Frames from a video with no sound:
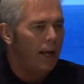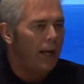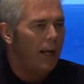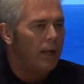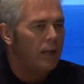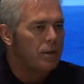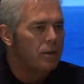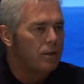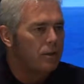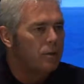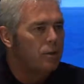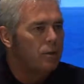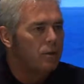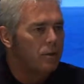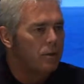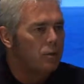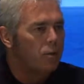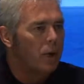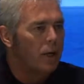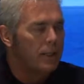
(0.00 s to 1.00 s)
has
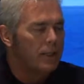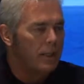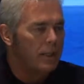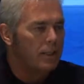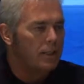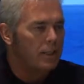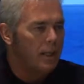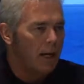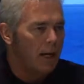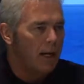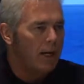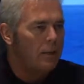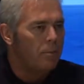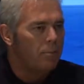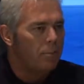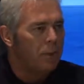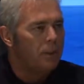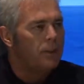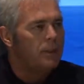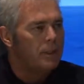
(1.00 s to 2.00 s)
DirectX
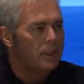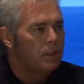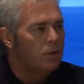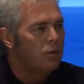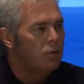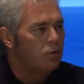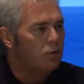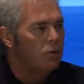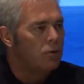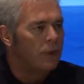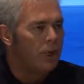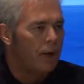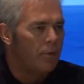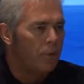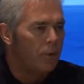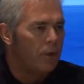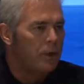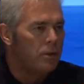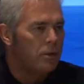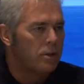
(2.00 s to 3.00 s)
9 built into the
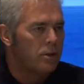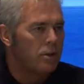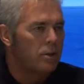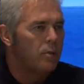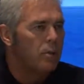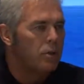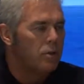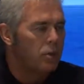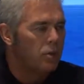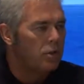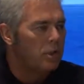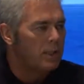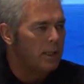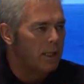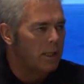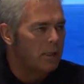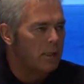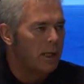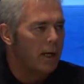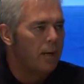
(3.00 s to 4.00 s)
operating system, and so the
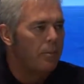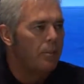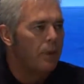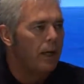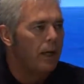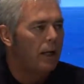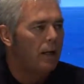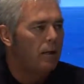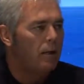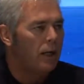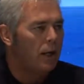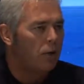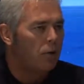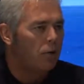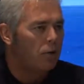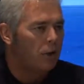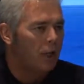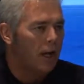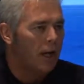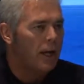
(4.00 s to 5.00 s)
desktop and
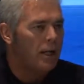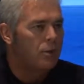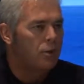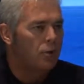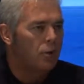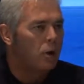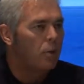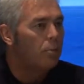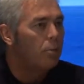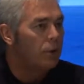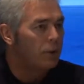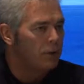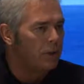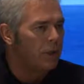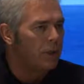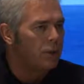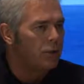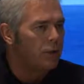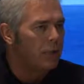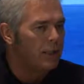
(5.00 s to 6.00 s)
Aero Glass are all
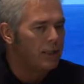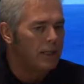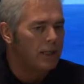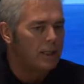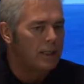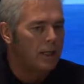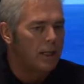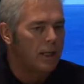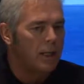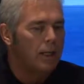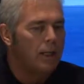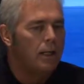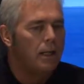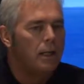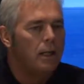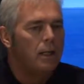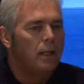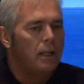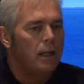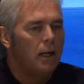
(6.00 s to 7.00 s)
built on DirectX 9.
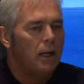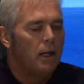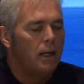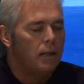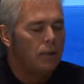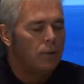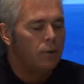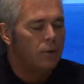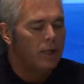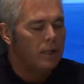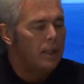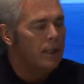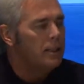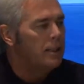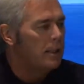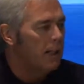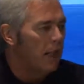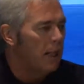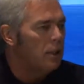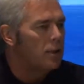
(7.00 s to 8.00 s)

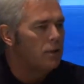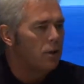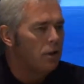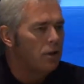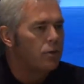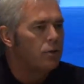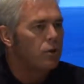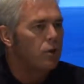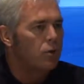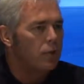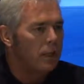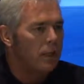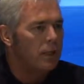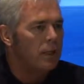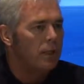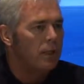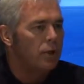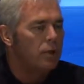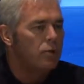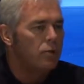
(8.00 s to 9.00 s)
DirectX 10 is also
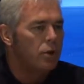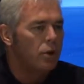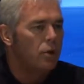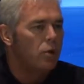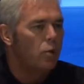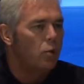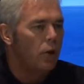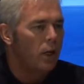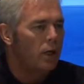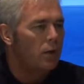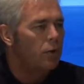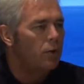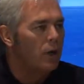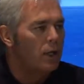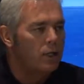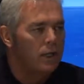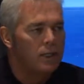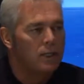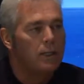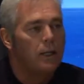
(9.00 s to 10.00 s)
in there, so when
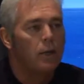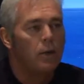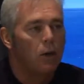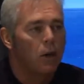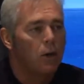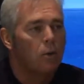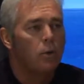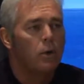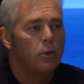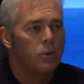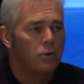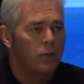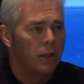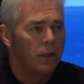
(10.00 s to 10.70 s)
DirectX 10 hardware is